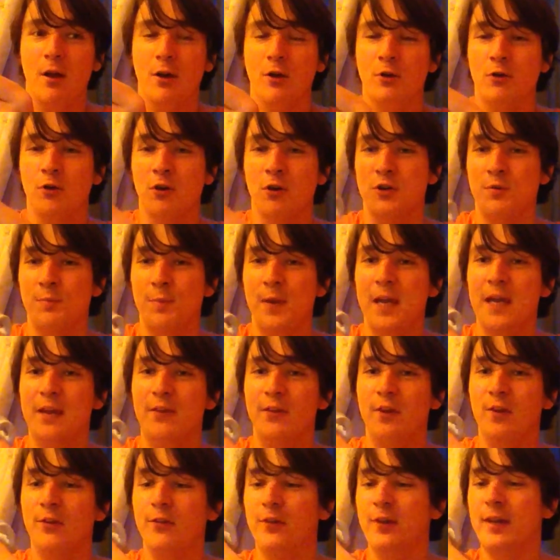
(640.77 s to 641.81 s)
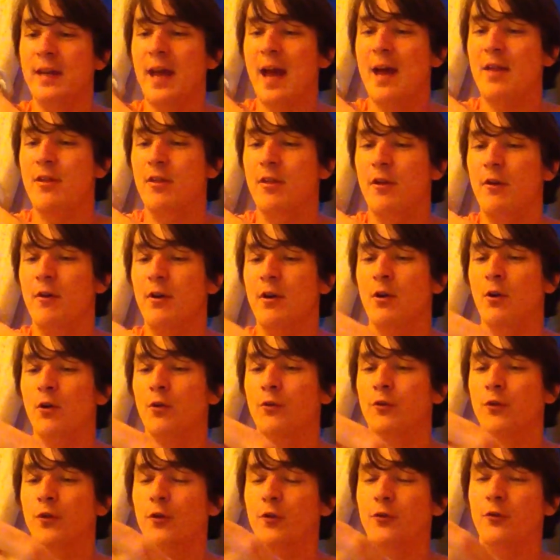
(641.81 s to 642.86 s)
crush pieces together and all
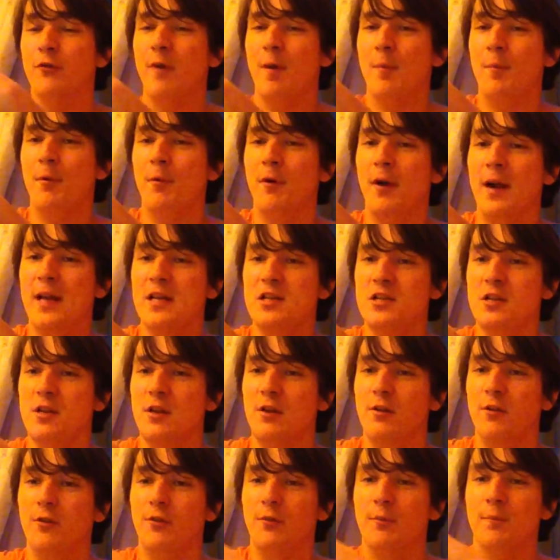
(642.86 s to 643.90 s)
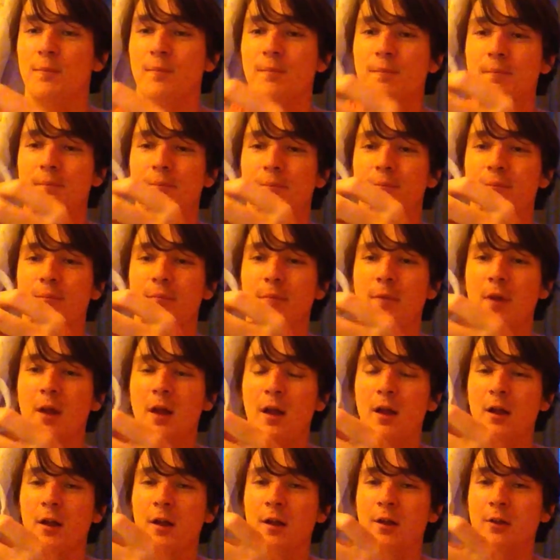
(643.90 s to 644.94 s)
sorts of operations.
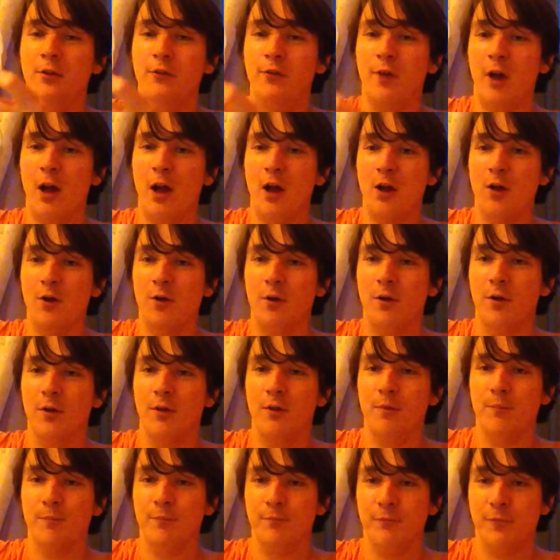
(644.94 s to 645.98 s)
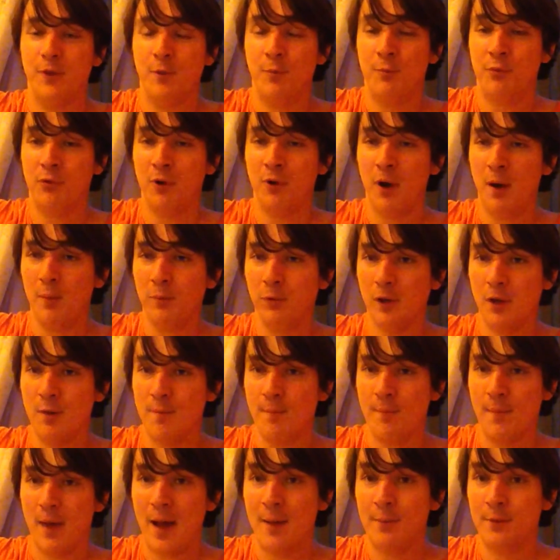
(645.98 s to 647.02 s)
So the
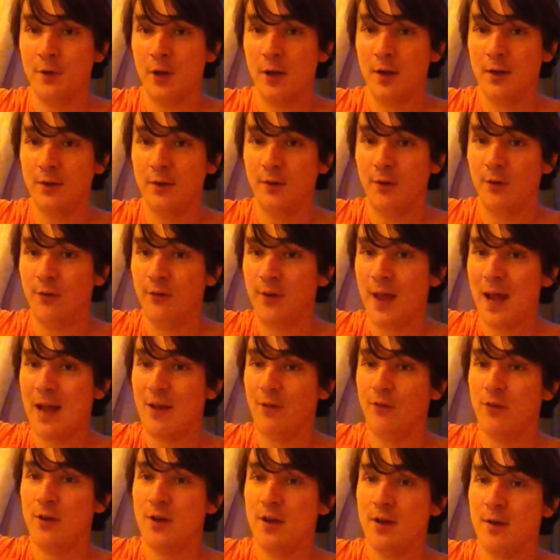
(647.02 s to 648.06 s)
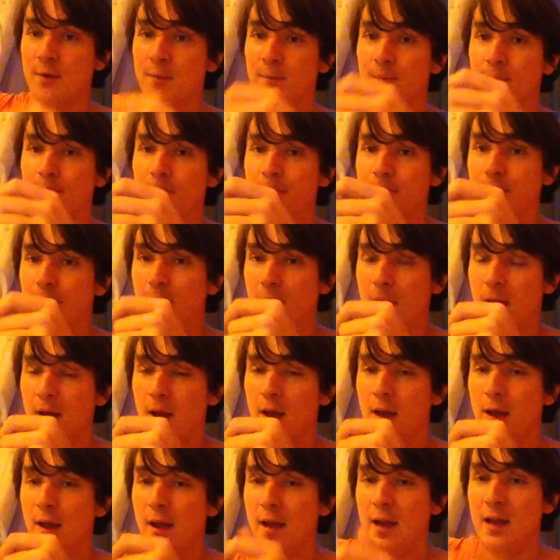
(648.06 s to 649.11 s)
problem I'm going to set to you
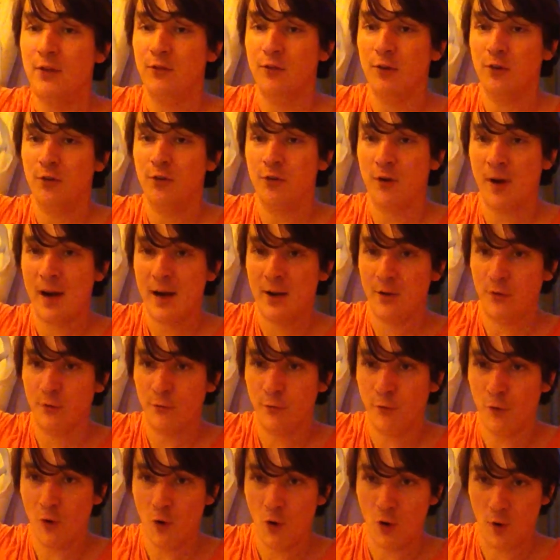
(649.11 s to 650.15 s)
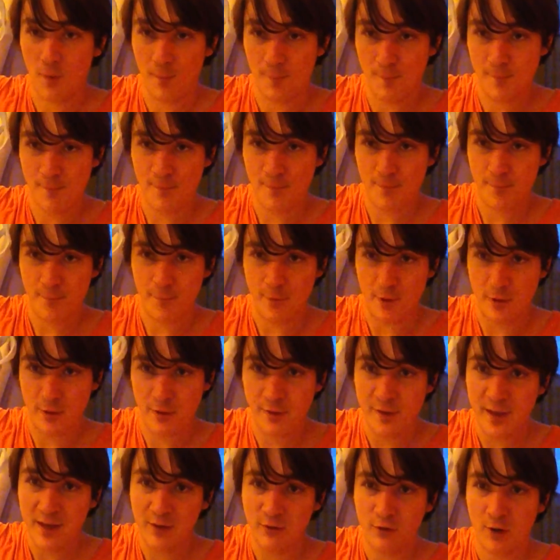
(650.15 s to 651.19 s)
is to transform
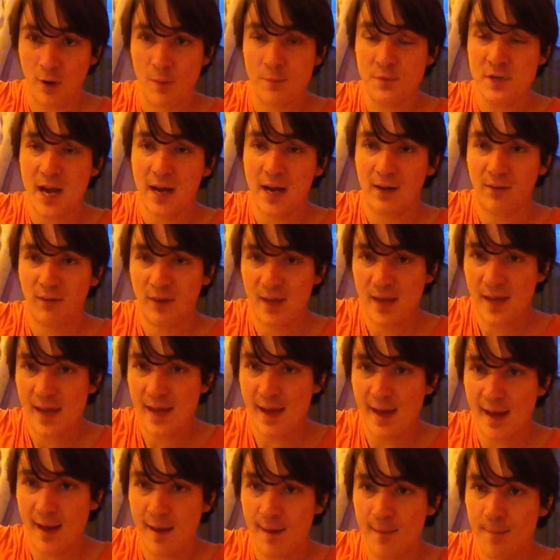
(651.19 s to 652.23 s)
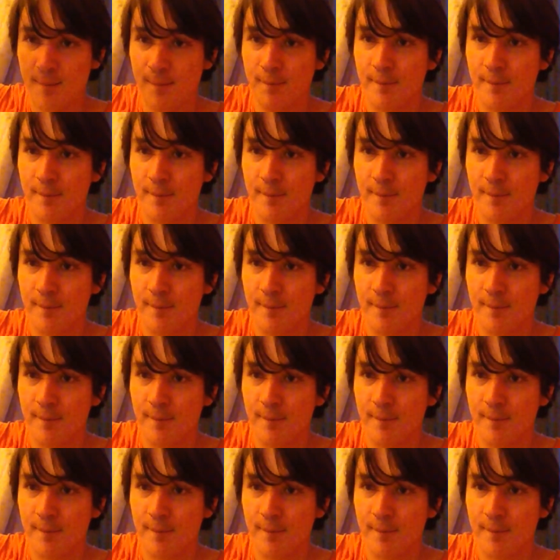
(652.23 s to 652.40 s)
this object here